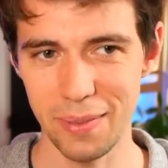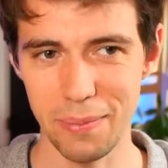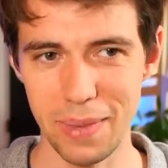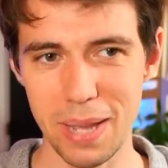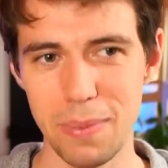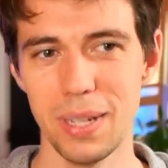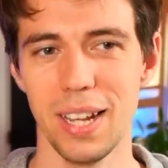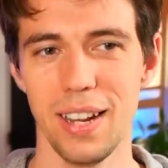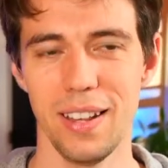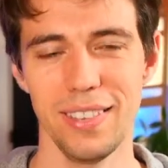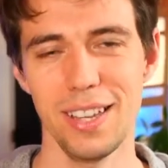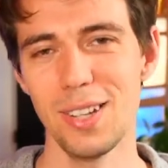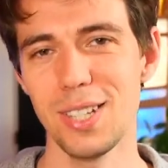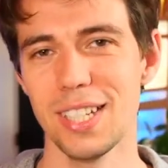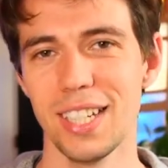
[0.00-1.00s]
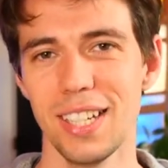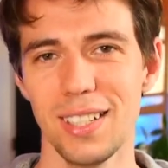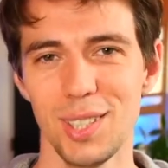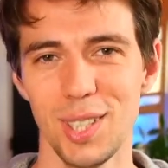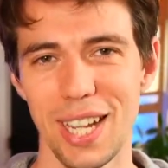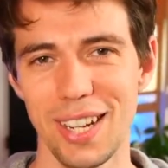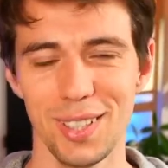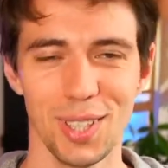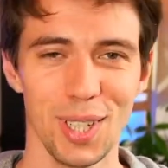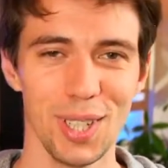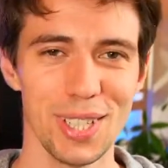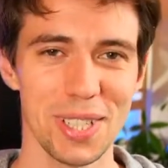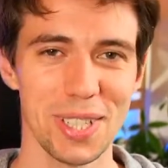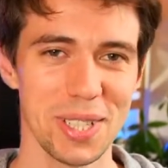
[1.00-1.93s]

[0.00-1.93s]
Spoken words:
maybe like 1,000 yen, $10 or